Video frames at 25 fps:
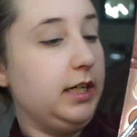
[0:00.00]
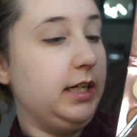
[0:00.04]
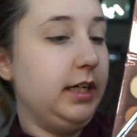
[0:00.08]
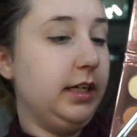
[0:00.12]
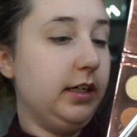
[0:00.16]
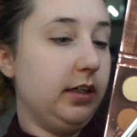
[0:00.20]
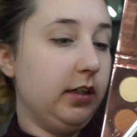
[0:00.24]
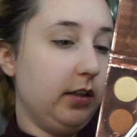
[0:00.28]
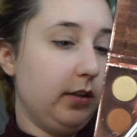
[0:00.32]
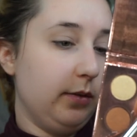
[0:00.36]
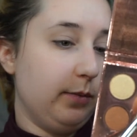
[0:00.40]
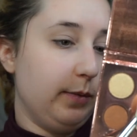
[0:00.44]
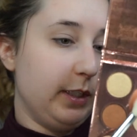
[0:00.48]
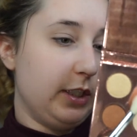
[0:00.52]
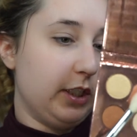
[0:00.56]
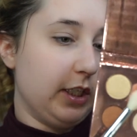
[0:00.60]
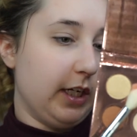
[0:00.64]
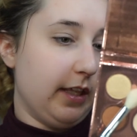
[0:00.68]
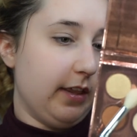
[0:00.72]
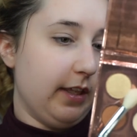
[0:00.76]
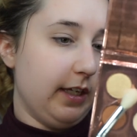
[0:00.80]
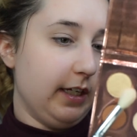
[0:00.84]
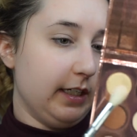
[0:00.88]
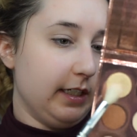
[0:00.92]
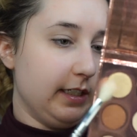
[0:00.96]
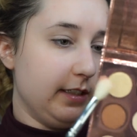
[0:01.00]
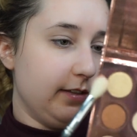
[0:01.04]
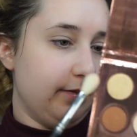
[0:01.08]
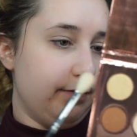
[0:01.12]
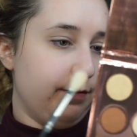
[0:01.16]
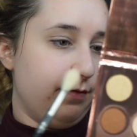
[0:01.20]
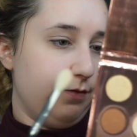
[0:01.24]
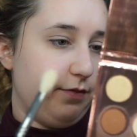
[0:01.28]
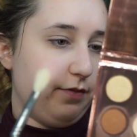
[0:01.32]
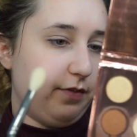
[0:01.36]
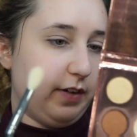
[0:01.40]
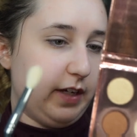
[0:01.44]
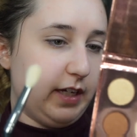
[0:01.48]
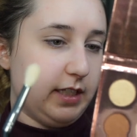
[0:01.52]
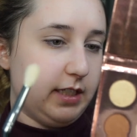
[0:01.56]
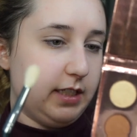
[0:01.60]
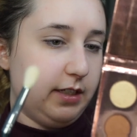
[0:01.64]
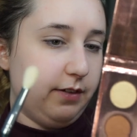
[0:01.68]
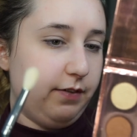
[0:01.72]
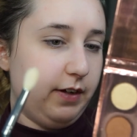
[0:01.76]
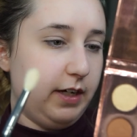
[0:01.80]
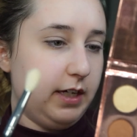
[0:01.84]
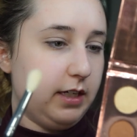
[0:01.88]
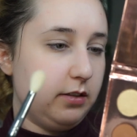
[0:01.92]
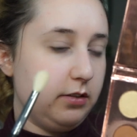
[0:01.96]
here, which I think is
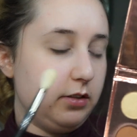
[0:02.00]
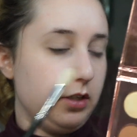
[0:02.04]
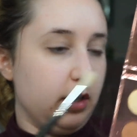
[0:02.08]
Fancy Face.